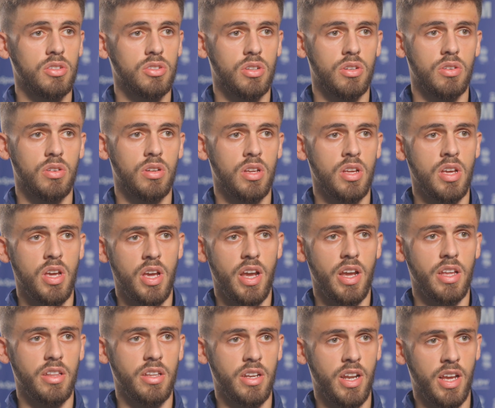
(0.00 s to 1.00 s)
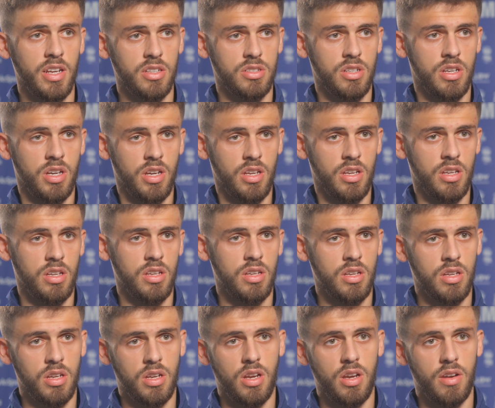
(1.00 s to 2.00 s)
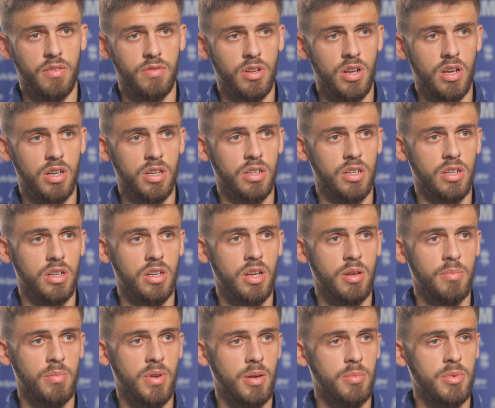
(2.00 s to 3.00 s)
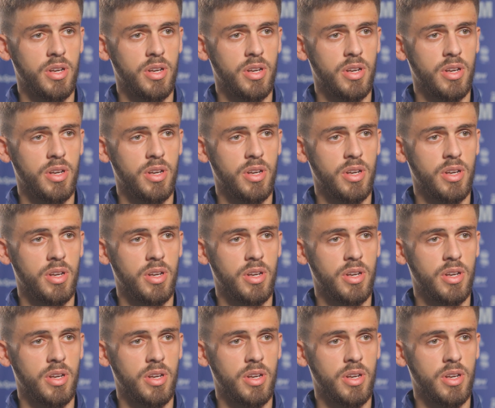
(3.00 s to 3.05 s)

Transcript: So in the next 90, I feel like I could learn better.